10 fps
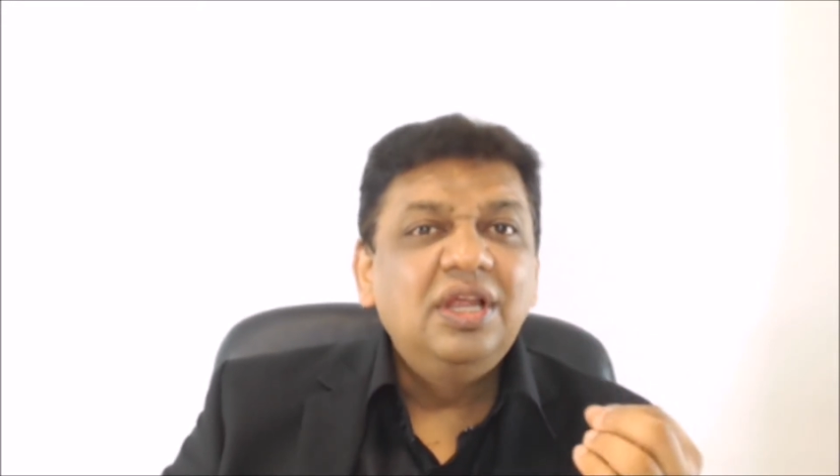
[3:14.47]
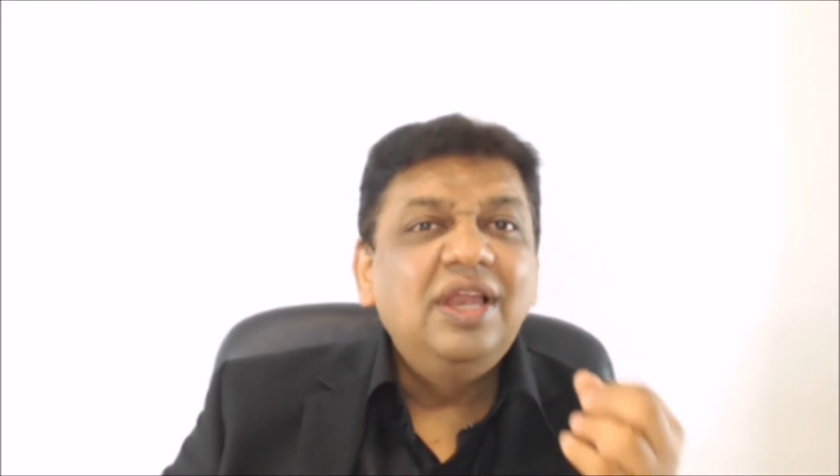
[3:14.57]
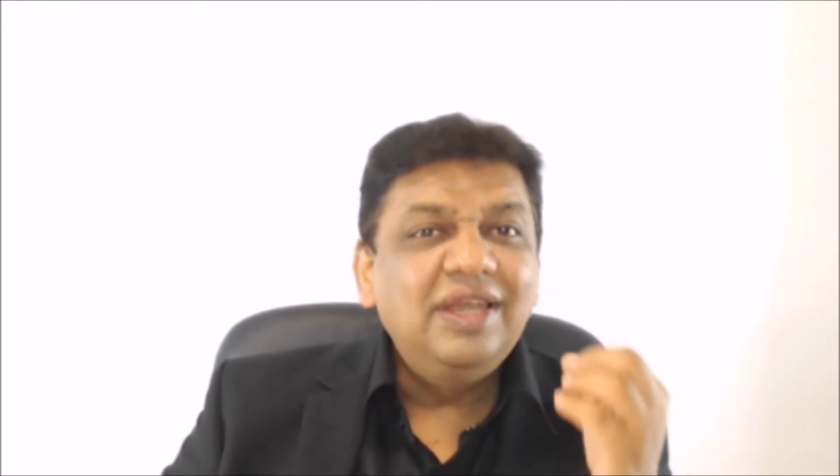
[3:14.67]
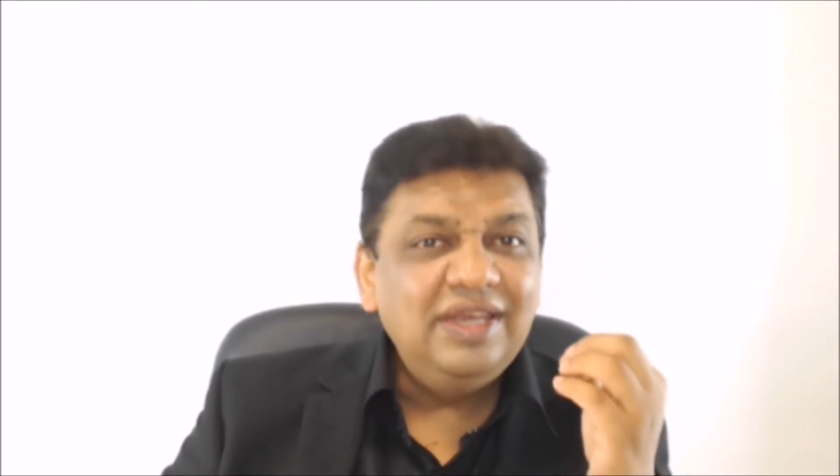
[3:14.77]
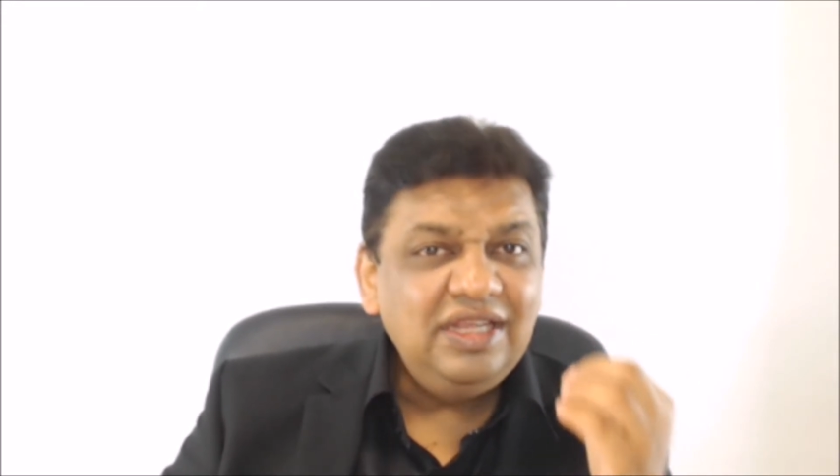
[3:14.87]

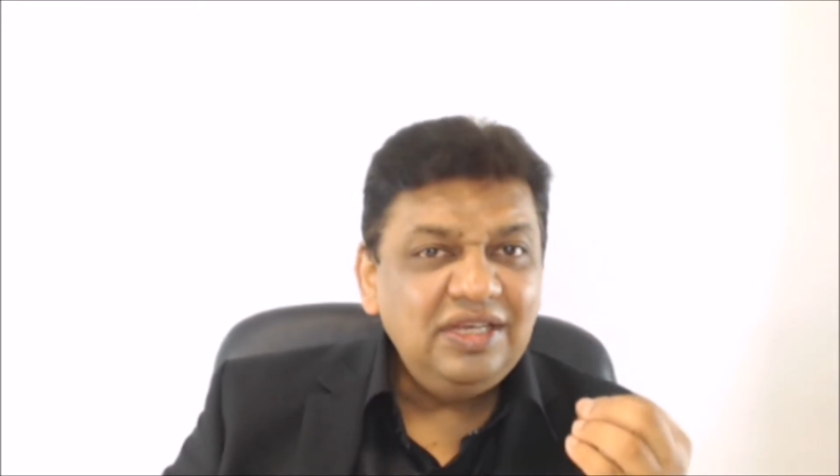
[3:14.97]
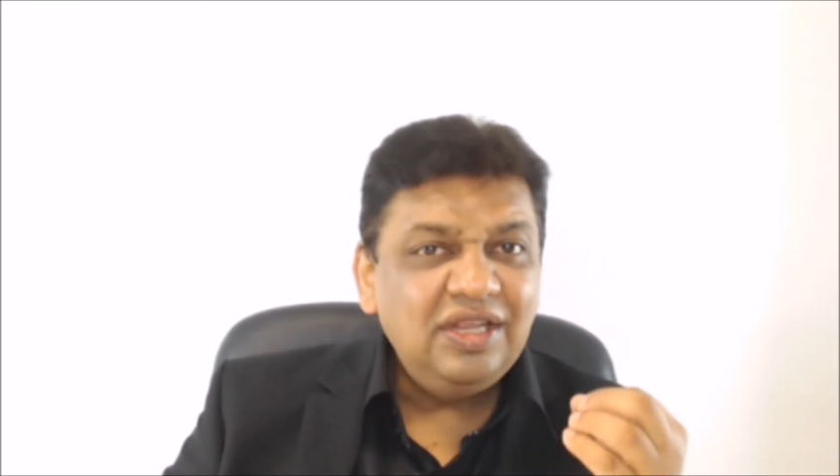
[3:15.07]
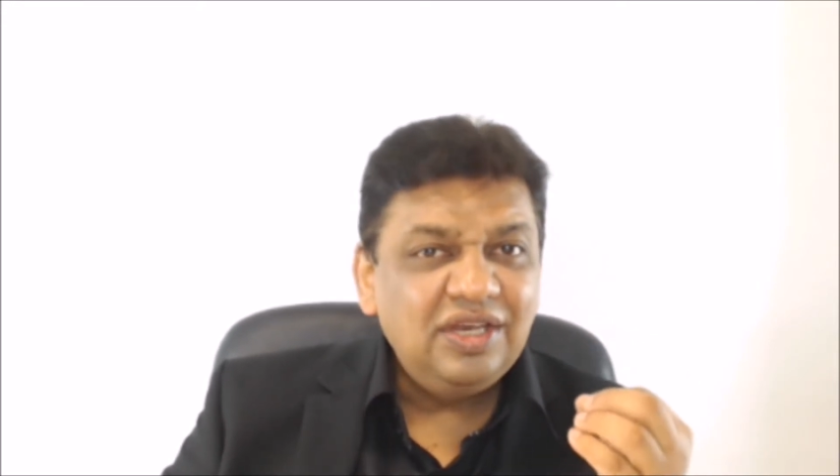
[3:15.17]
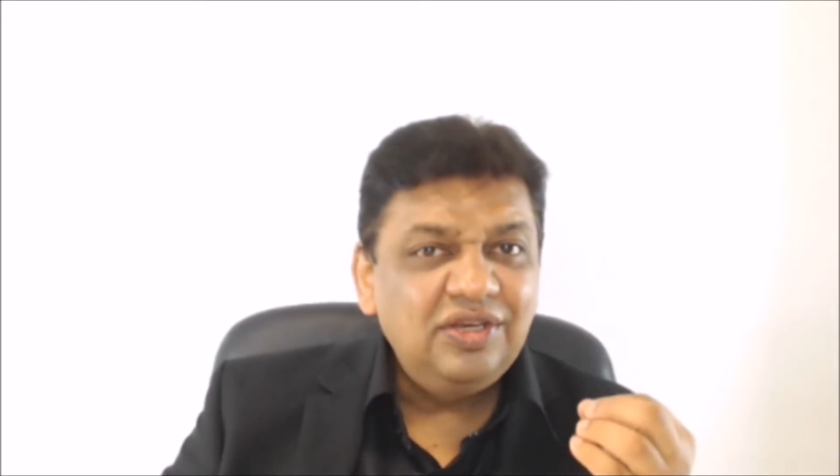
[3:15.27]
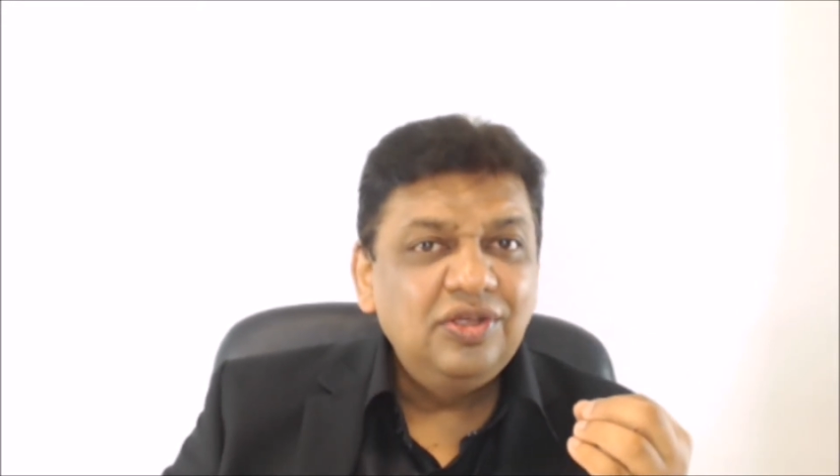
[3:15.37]

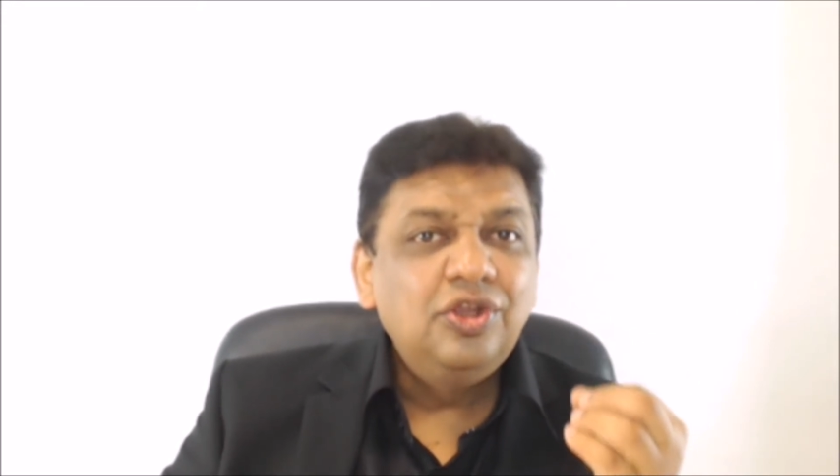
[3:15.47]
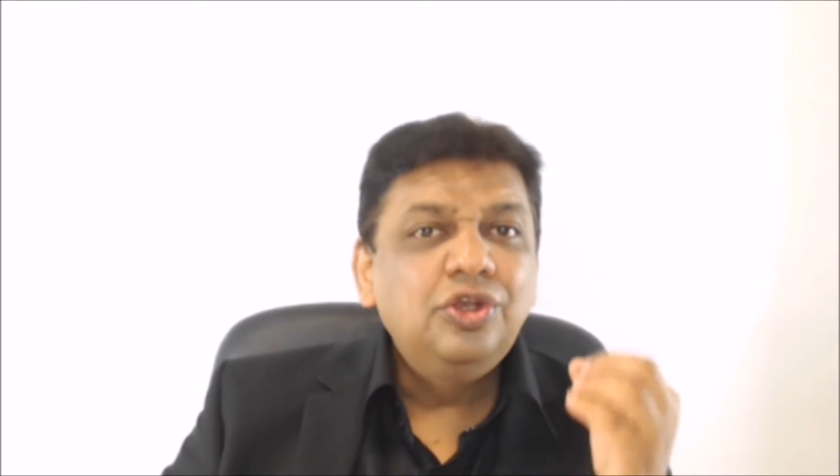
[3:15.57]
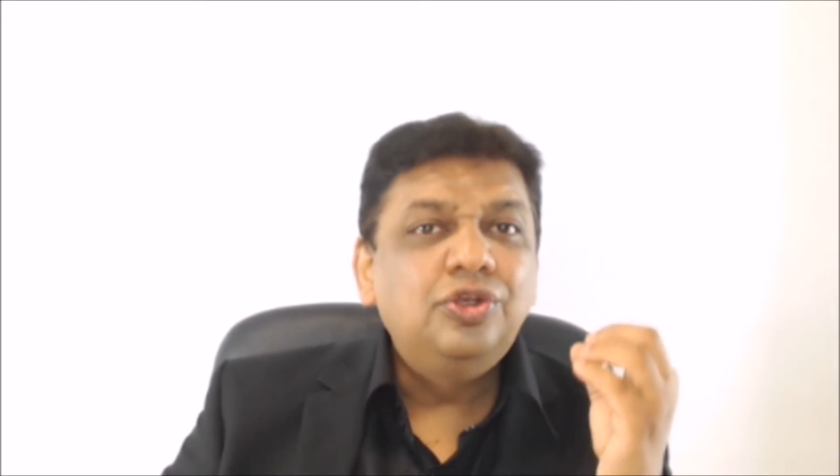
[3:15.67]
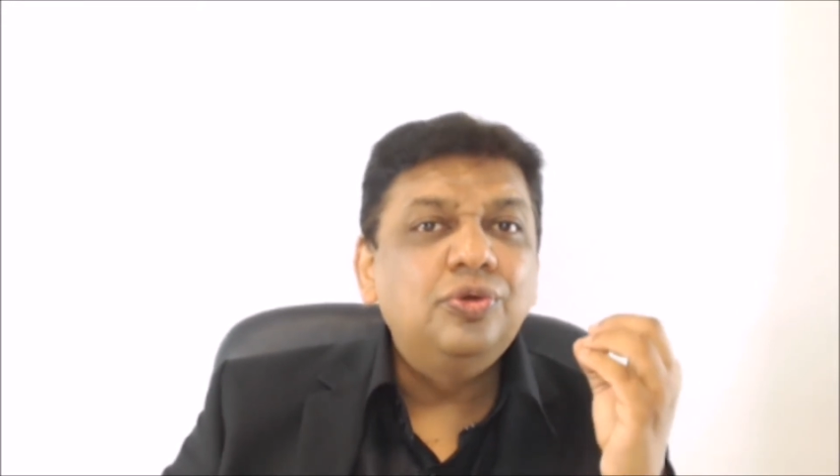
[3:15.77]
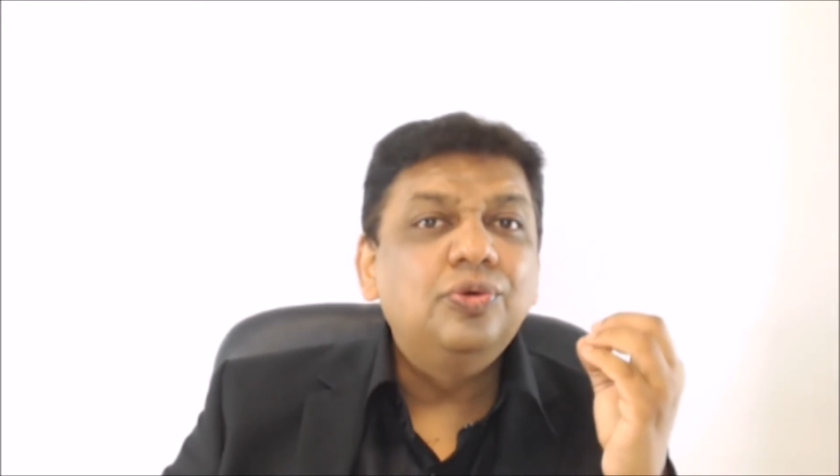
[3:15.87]
needed
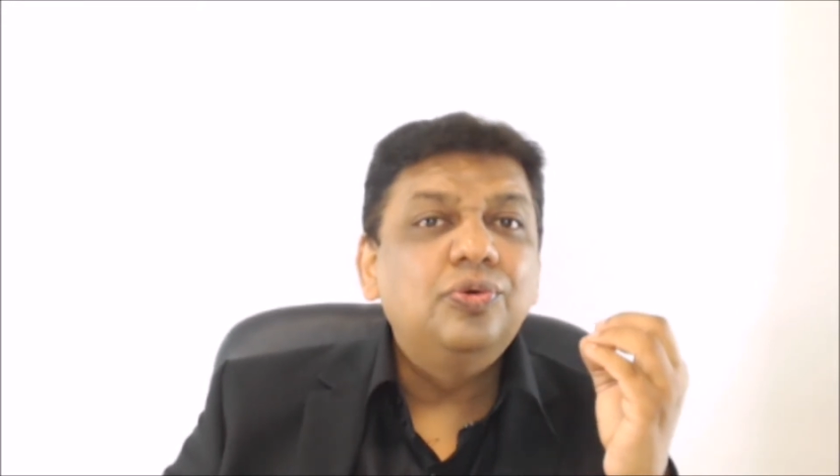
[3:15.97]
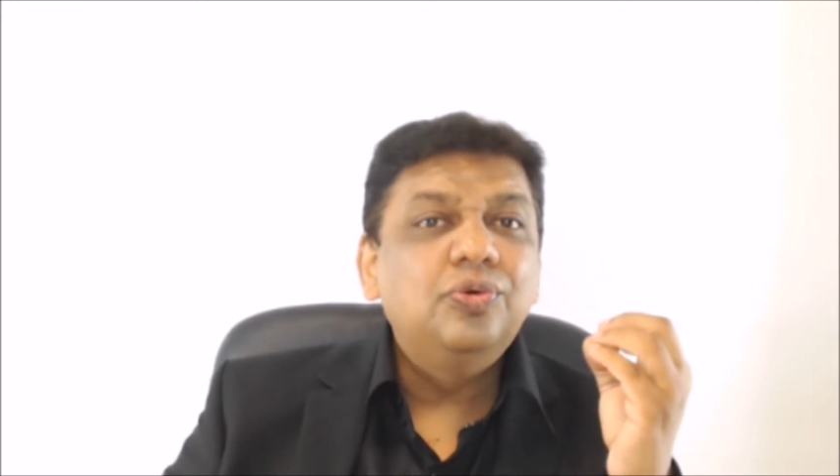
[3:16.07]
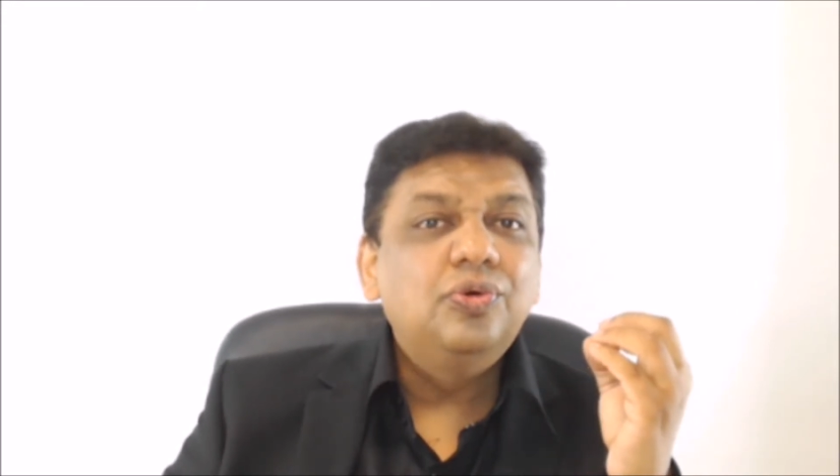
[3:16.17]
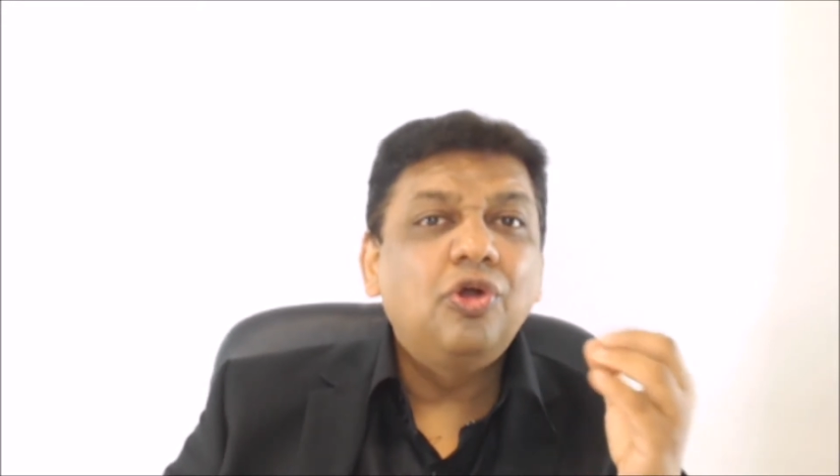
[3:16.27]
to